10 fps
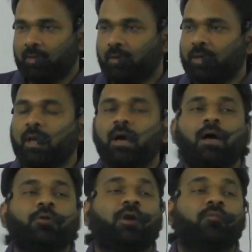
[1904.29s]
Okay,
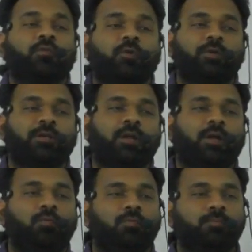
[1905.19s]
are you comfortable till now?